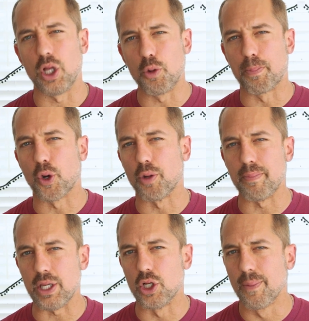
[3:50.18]
load per
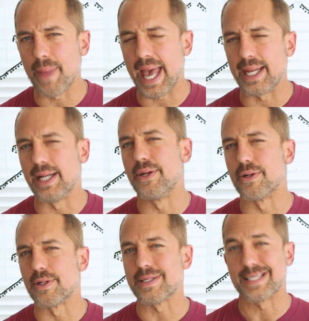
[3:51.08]
meal at
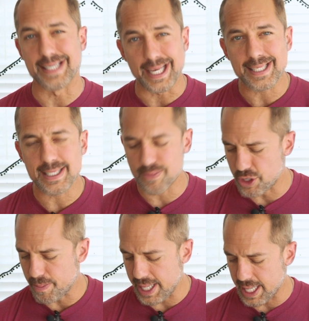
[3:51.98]
under 6
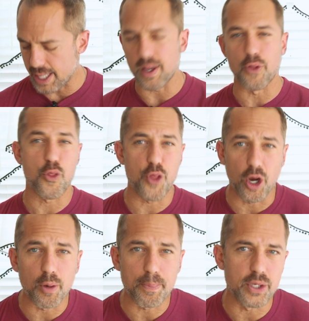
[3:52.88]
to be in a
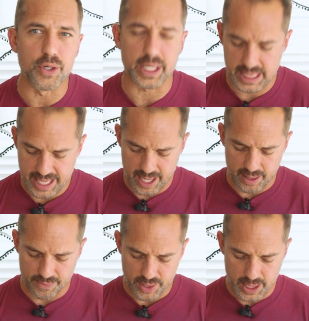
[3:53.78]
therapeutic state
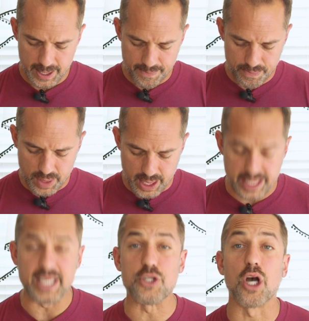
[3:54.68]
of
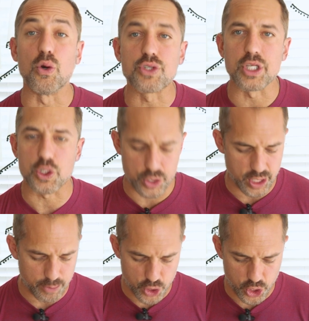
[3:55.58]
ketosis, which
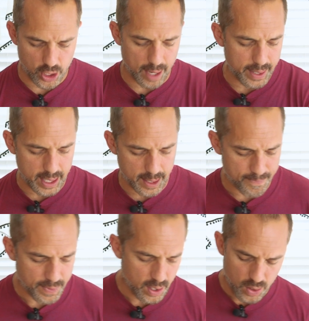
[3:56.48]
I'm sure I'm
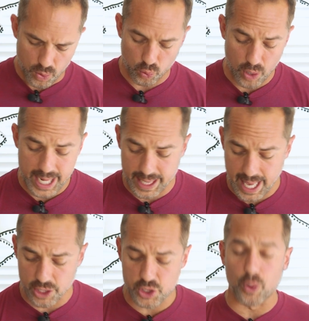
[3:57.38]
in right
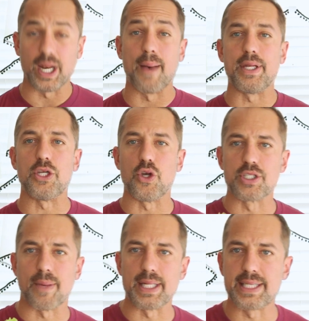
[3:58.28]
now. So what I'm gonna do is
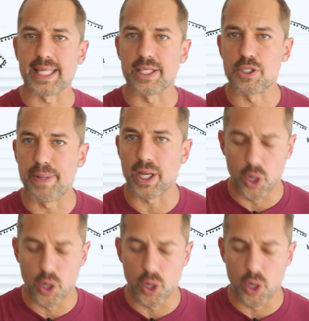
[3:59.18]
I'm gonna take this big